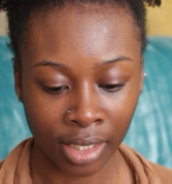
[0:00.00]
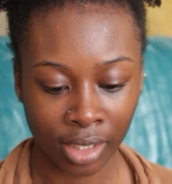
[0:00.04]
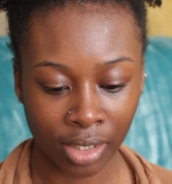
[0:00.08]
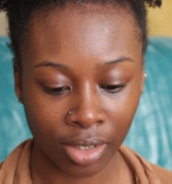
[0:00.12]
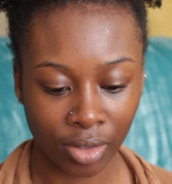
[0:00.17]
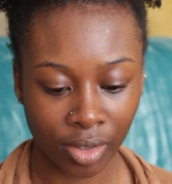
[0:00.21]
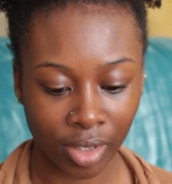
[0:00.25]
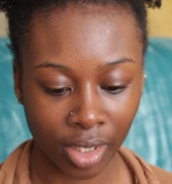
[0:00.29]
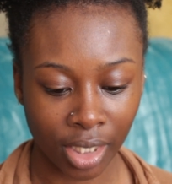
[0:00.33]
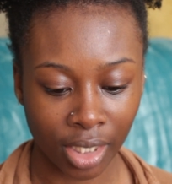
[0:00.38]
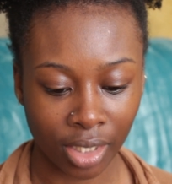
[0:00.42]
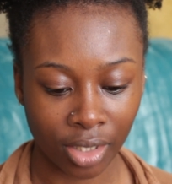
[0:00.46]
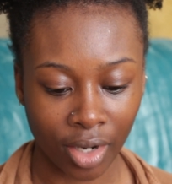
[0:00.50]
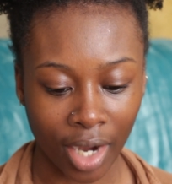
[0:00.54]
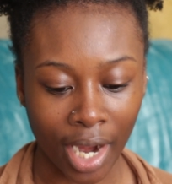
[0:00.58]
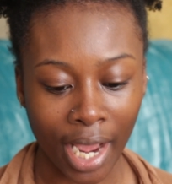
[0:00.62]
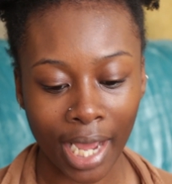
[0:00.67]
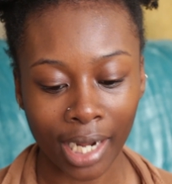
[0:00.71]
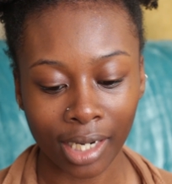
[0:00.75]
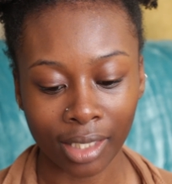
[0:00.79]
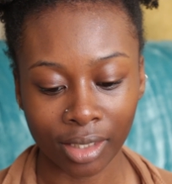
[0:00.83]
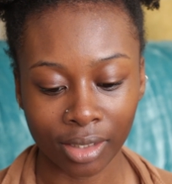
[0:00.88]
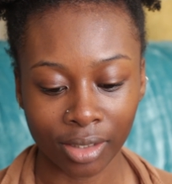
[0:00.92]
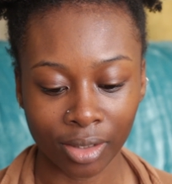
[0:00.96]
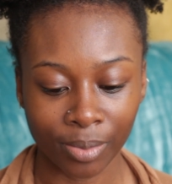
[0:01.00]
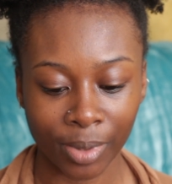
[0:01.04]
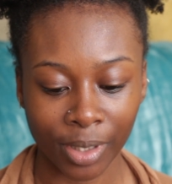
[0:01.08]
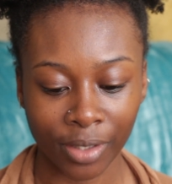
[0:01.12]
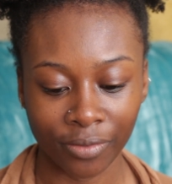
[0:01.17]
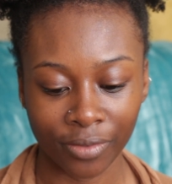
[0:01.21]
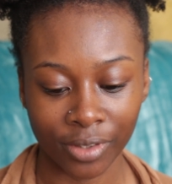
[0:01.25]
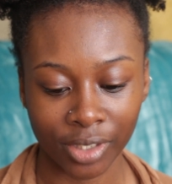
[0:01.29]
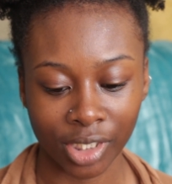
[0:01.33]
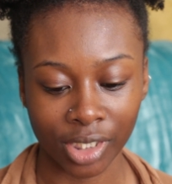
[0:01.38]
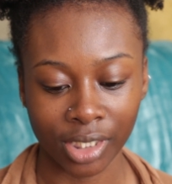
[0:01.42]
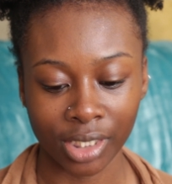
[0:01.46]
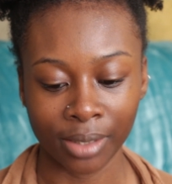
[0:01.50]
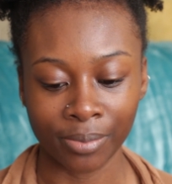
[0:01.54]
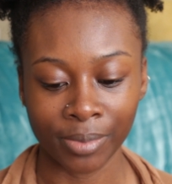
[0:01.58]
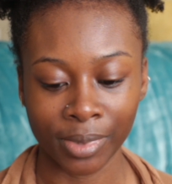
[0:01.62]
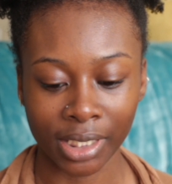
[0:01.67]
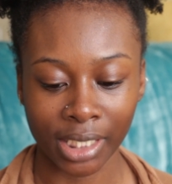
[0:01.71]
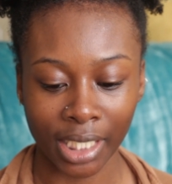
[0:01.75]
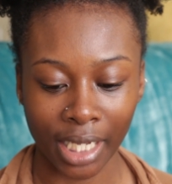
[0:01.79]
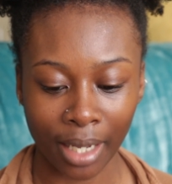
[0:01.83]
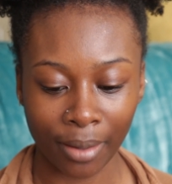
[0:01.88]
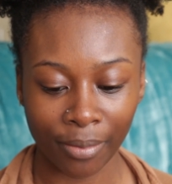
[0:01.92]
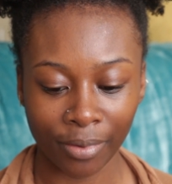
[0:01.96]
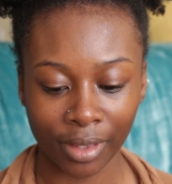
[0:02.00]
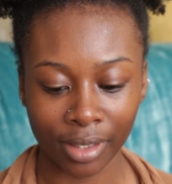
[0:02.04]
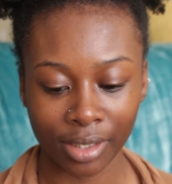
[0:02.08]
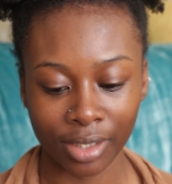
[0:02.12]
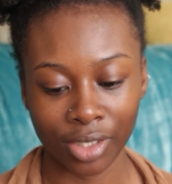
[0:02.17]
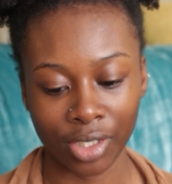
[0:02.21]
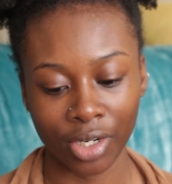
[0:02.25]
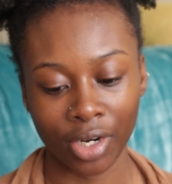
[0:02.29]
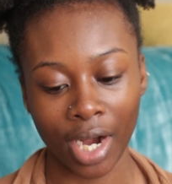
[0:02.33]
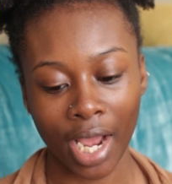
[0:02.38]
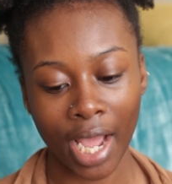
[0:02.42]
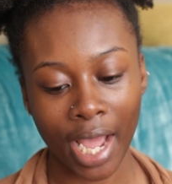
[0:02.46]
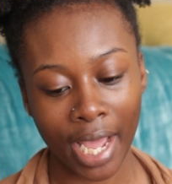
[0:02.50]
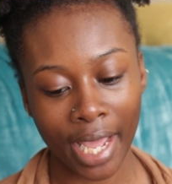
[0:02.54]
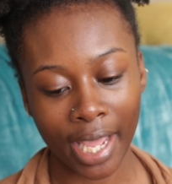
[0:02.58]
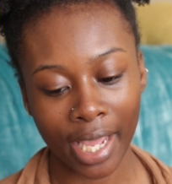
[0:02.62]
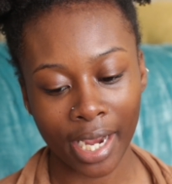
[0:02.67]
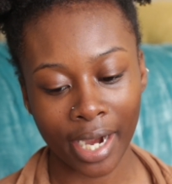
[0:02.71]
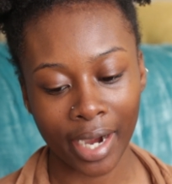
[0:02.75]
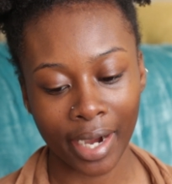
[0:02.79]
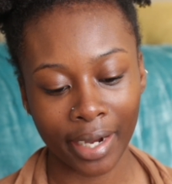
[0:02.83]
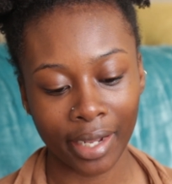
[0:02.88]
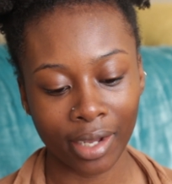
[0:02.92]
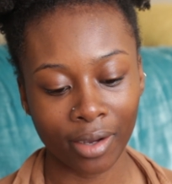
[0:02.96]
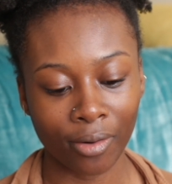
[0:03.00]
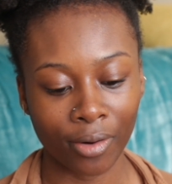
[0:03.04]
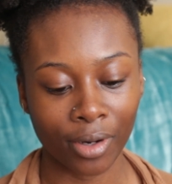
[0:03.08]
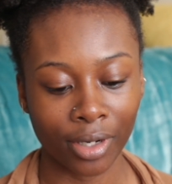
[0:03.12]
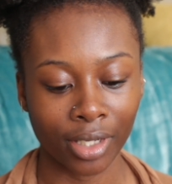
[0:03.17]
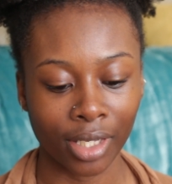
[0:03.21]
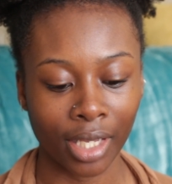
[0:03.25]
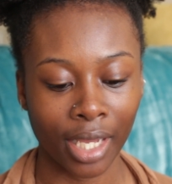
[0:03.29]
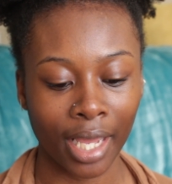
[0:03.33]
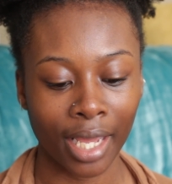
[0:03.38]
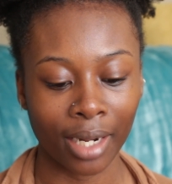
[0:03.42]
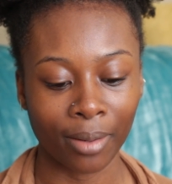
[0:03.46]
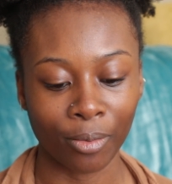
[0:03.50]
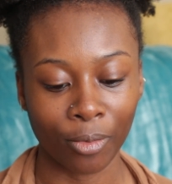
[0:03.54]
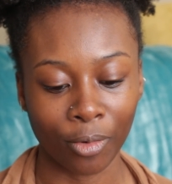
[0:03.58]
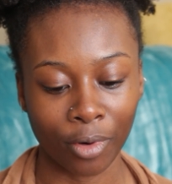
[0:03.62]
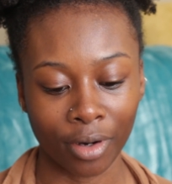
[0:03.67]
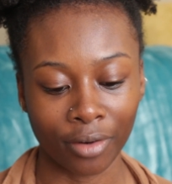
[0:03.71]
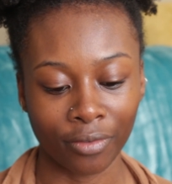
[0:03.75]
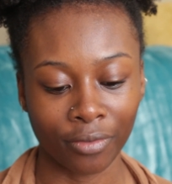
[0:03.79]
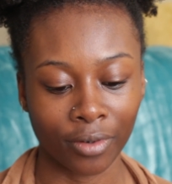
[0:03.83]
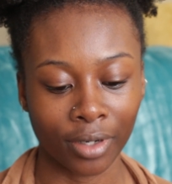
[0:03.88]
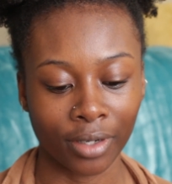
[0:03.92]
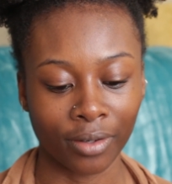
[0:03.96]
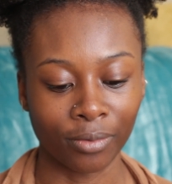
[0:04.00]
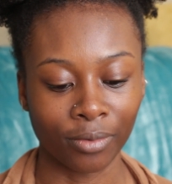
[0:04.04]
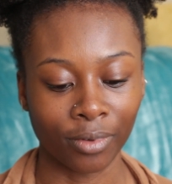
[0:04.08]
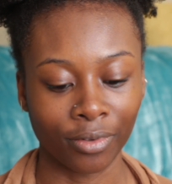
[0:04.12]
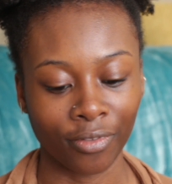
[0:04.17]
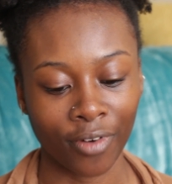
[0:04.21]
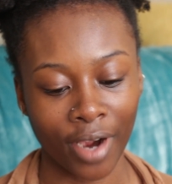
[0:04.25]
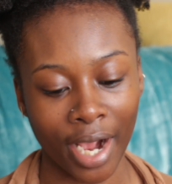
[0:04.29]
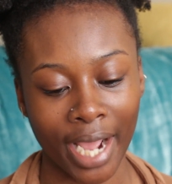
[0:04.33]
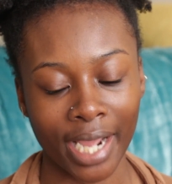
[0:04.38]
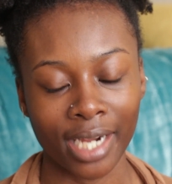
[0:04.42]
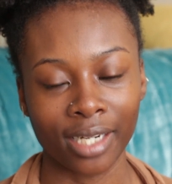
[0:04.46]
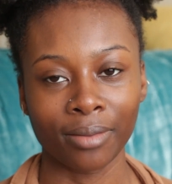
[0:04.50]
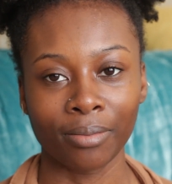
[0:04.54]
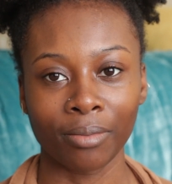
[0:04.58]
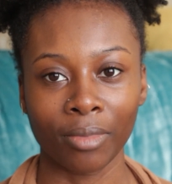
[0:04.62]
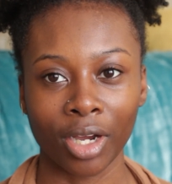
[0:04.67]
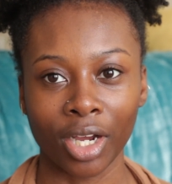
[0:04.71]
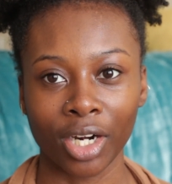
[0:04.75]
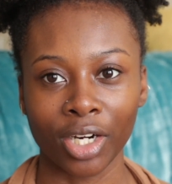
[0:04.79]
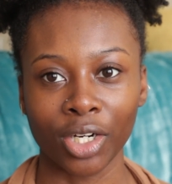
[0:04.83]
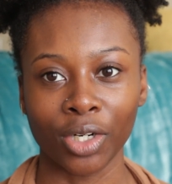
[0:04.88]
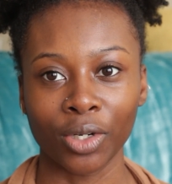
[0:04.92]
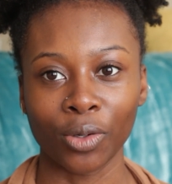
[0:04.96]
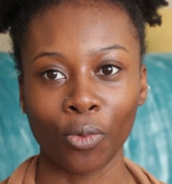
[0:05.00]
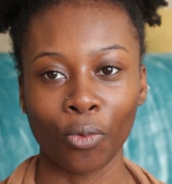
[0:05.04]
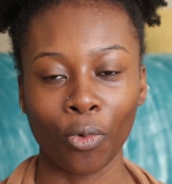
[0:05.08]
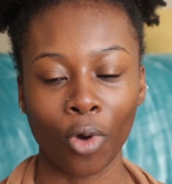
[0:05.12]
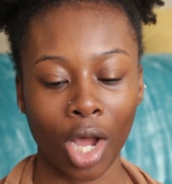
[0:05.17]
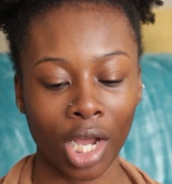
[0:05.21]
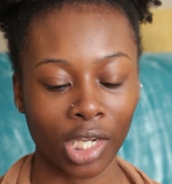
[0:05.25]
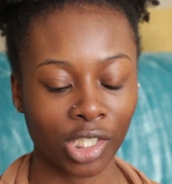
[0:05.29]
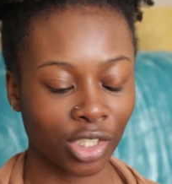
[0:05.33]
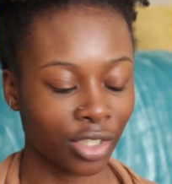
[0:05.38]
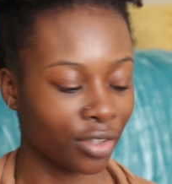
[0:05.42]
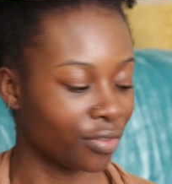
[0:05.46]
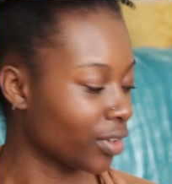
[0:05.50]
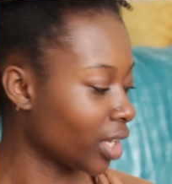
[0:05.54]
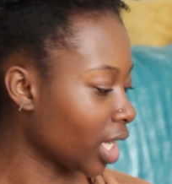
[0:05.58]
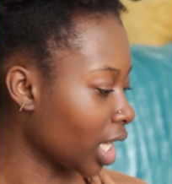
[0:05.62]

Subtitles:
you can either add a little bit for just some depth to your eye area, or you can add more for a refined modern wash of